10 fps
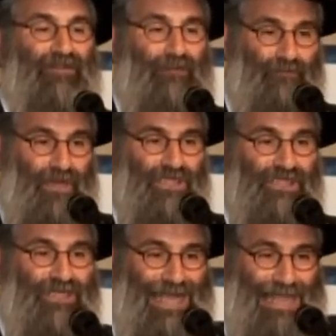the bus
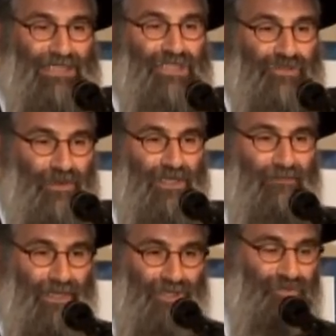to Gan Yisrael in
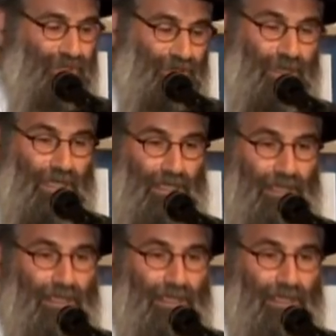Montreal